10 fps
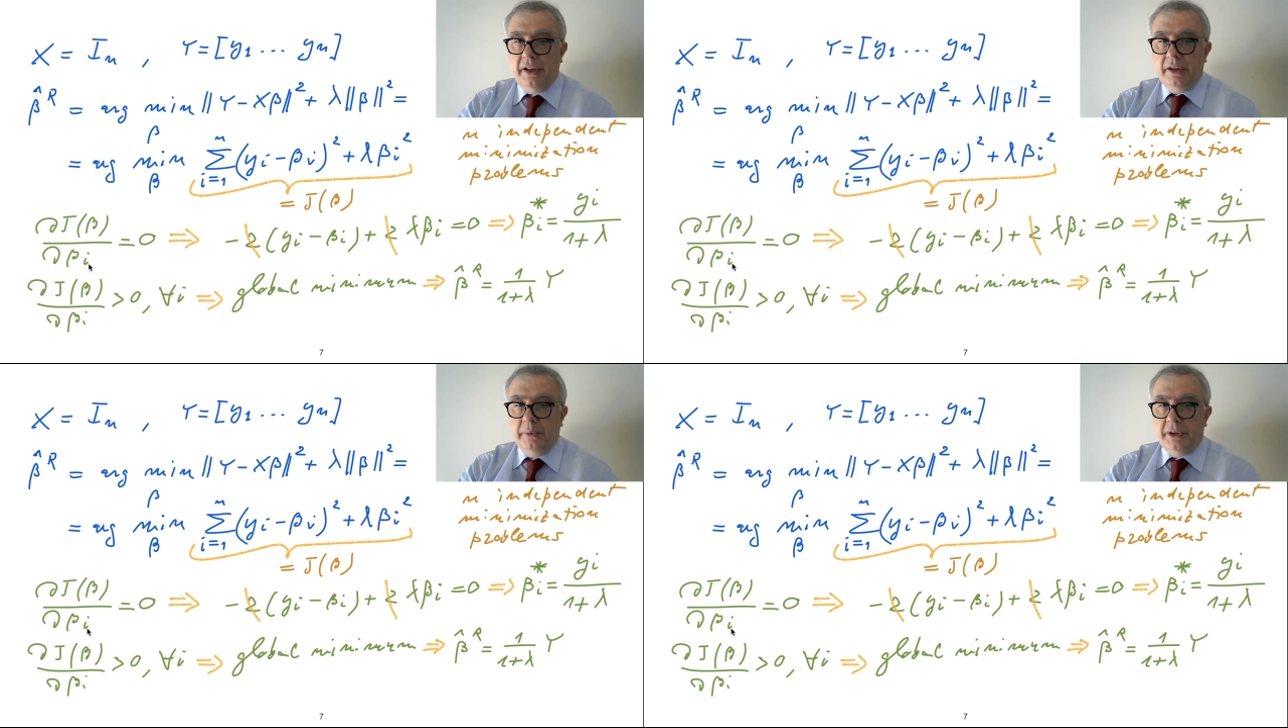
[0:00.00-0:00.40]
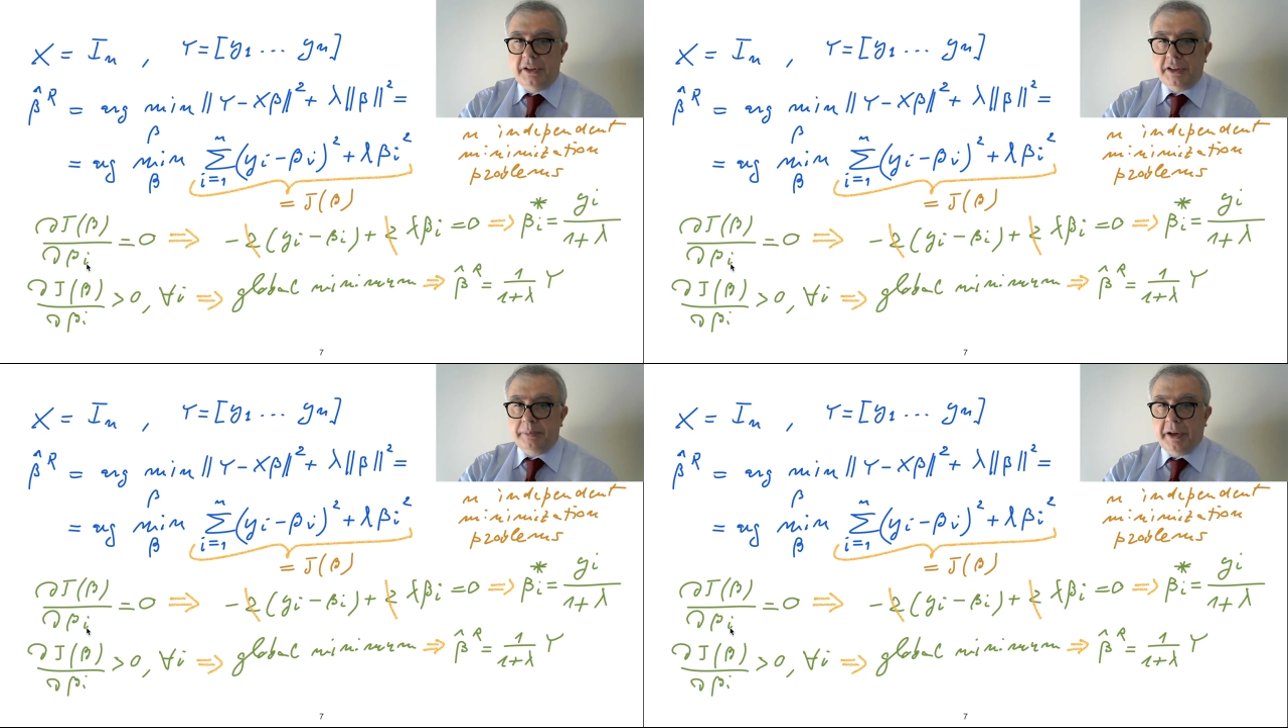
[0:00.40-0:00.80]
with
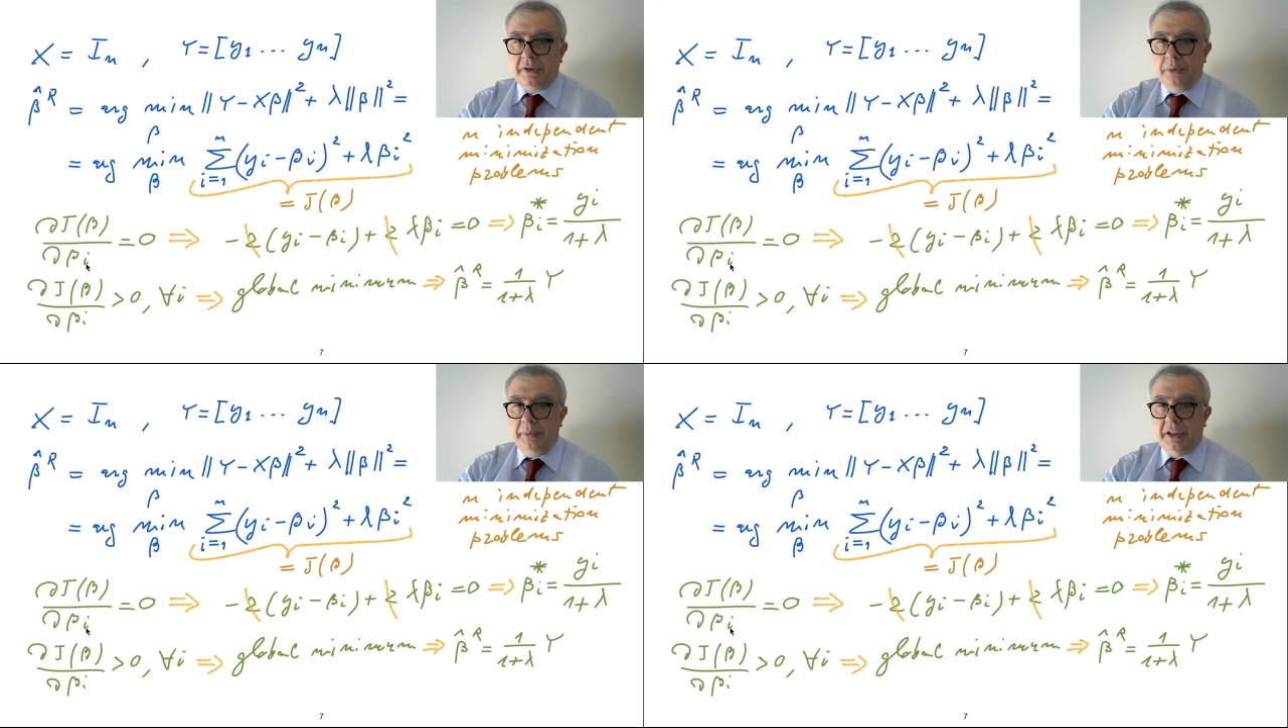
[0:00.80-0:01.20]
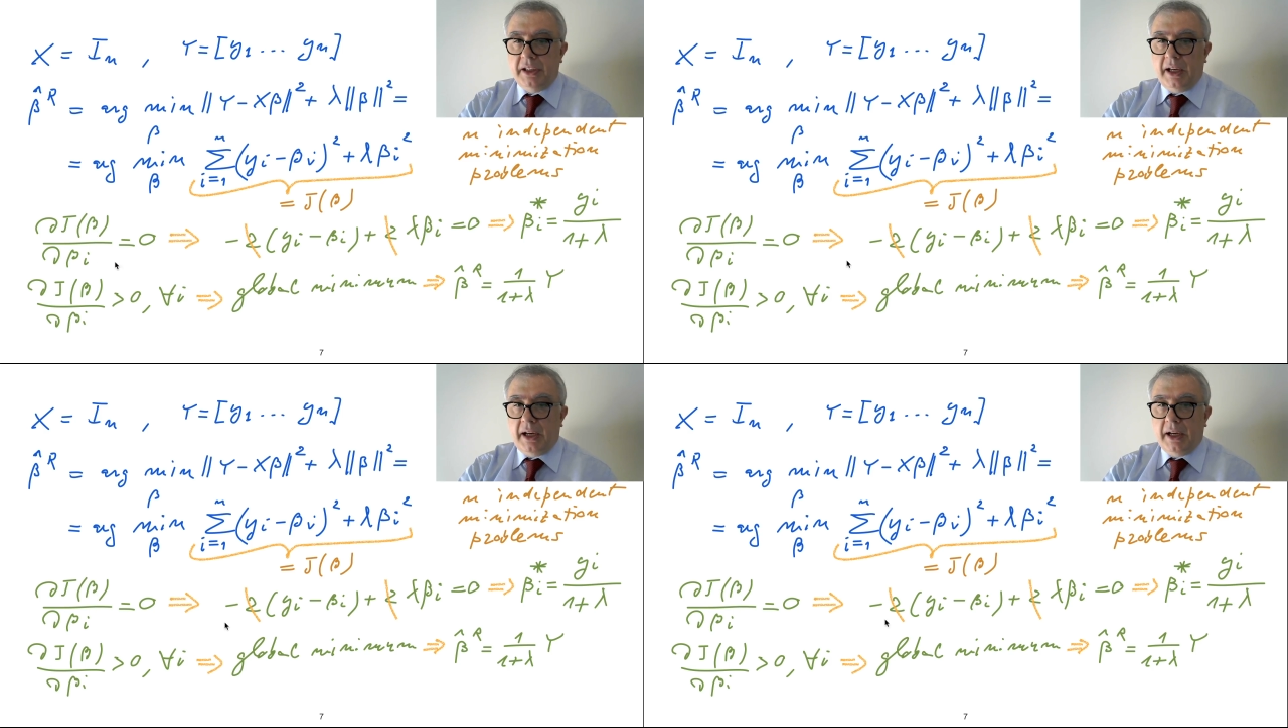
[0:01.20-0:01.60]
respect to
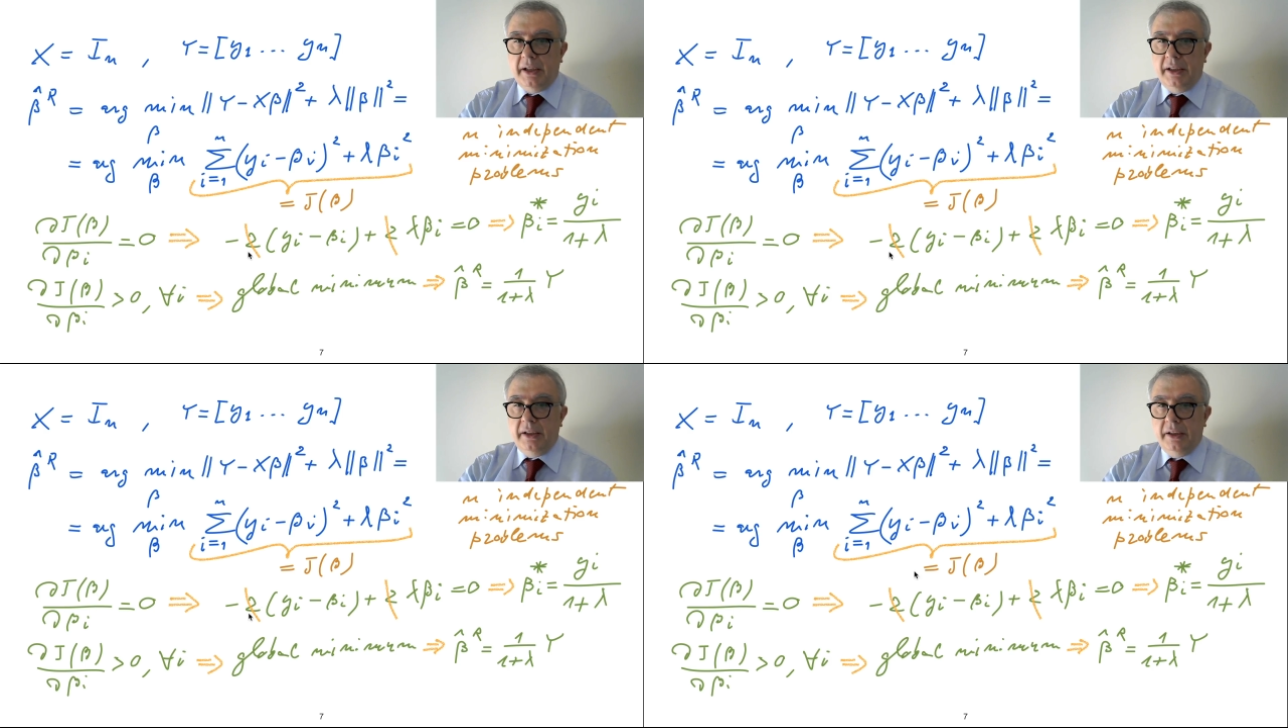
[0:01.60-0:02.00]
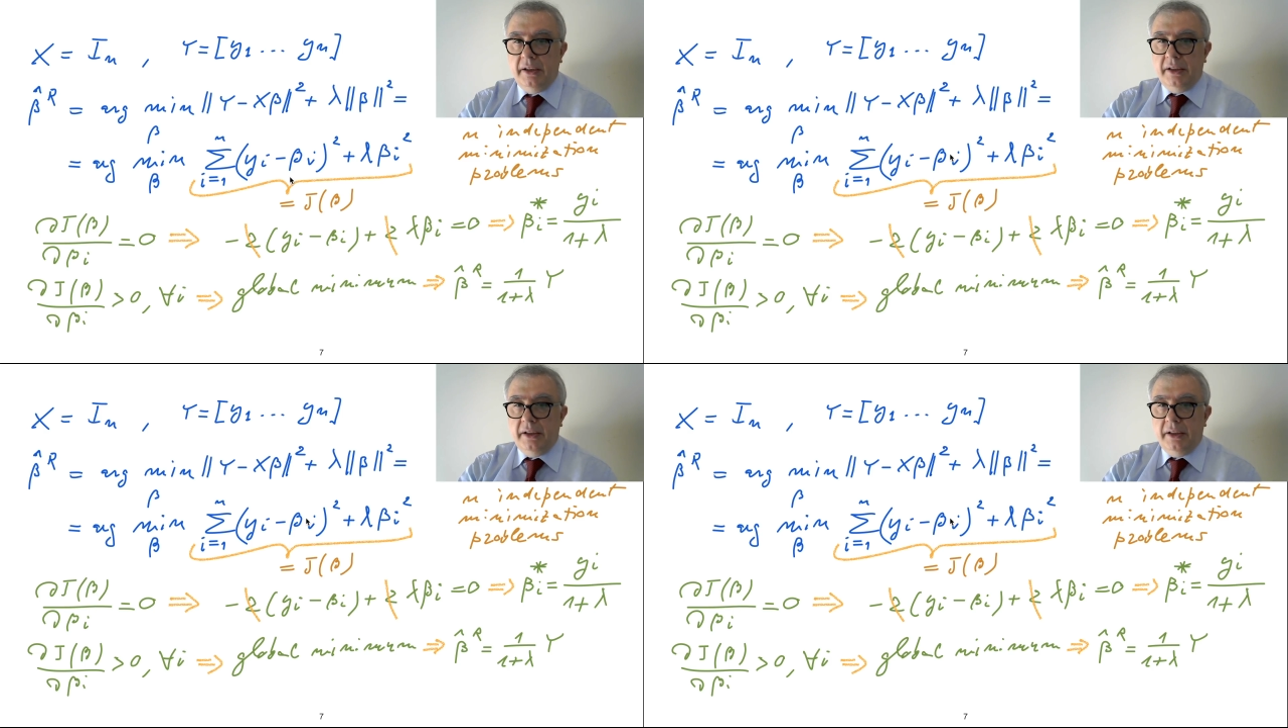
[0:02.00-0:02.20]
beta I.